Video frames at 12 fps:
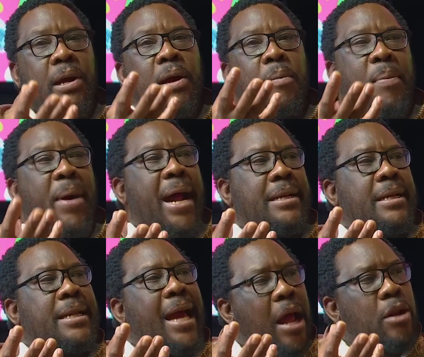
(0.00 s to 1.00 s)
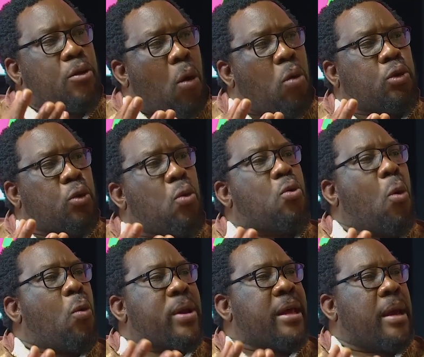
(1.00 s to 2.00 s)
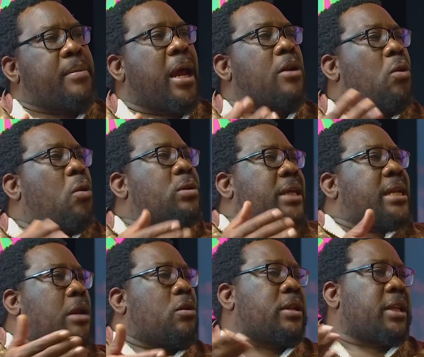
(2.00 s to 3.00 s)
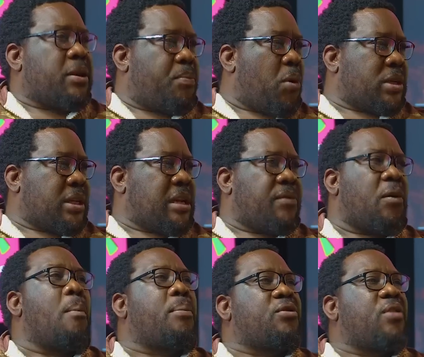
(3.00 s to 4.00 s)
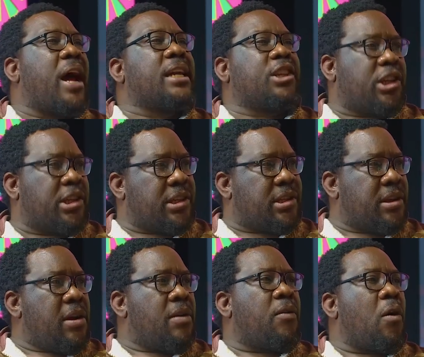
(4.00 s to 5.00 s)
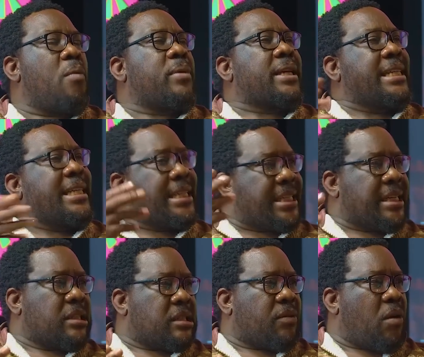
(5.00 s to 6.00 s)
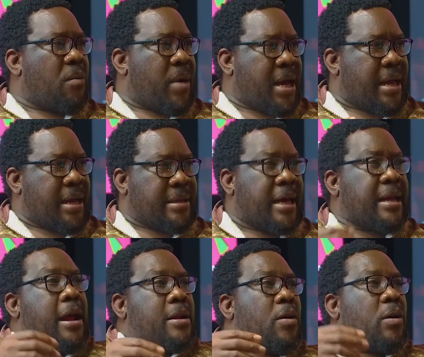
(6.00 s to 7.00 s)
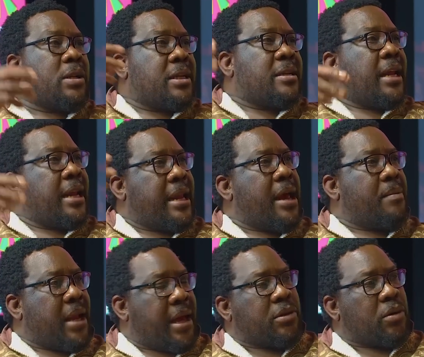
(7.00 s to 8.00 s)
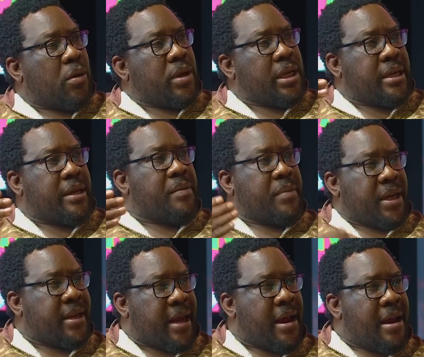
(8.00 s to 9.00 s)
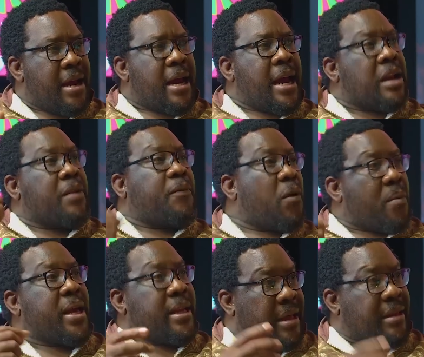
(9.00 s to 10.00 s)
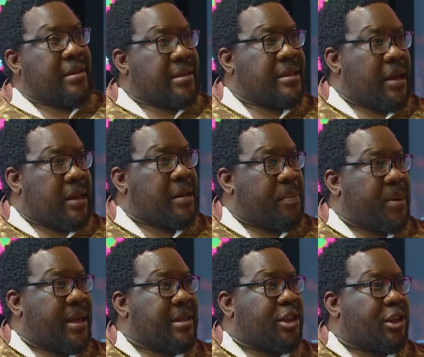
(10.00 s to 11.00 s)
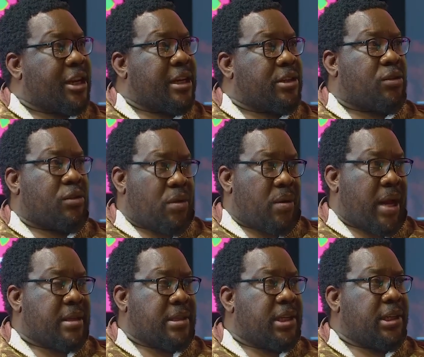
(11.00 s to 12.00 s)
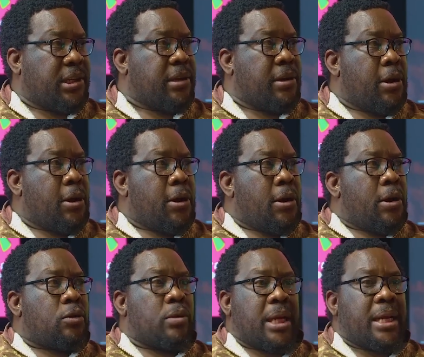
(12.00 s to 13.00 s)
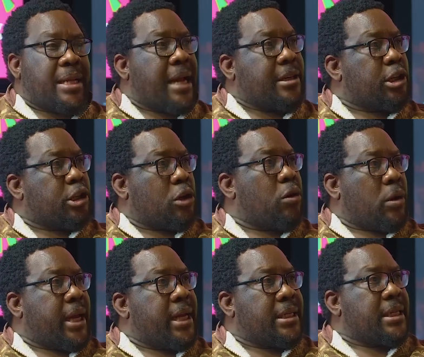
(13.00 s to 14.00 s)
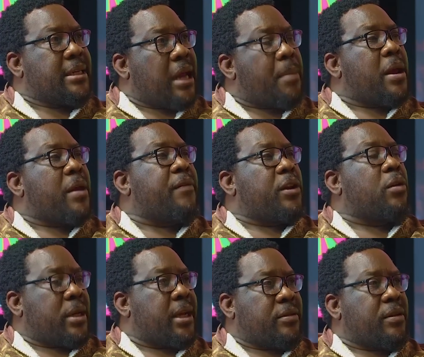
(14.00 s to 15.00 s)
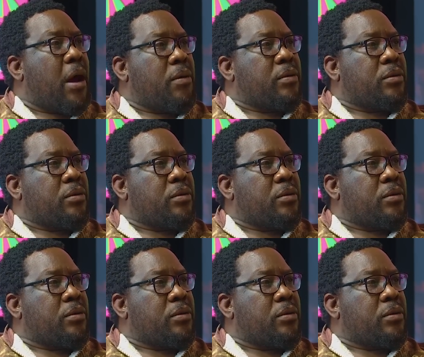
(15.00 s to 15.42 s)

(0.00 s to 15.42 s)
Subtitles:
But there are those who go with them. There are those that are not reported from branches, from regions, from other that are not in the limelight or in the media. And for me, that is the biggest threat to the organization. To say that dislocating them even on the ground.